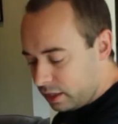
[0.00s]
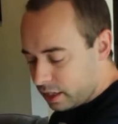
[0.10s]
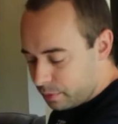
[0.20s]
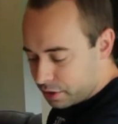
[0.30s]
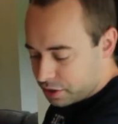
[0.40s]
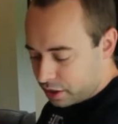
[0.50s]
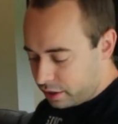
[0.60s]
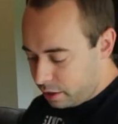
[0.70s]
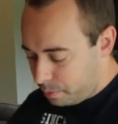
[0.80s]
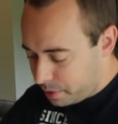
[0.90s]
I'll put just a
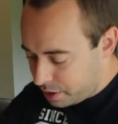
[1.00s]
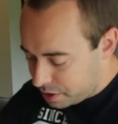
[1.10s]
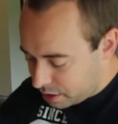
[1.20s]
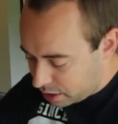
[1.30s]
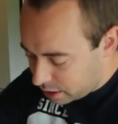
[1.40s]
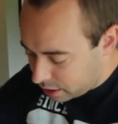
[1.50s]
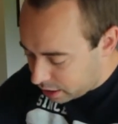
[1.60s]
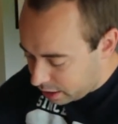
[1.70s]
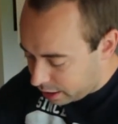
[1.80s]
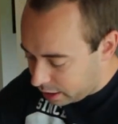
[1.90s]
little piece in
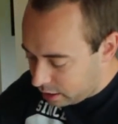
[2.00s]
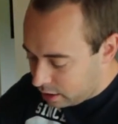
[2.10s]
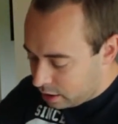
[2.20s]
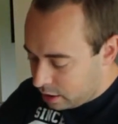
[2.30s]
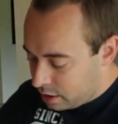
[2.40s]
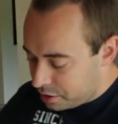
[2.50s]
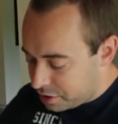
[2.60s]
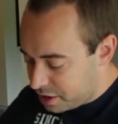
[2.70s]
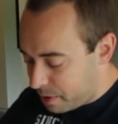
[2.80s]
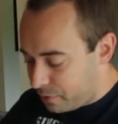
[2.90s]
there. So
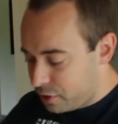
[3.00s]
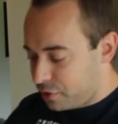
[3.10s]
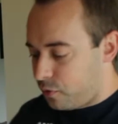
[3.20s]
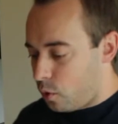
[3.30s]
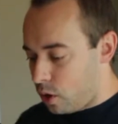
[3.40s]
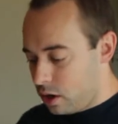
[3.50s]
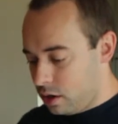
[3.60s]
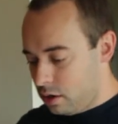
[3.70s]
there's my first 4.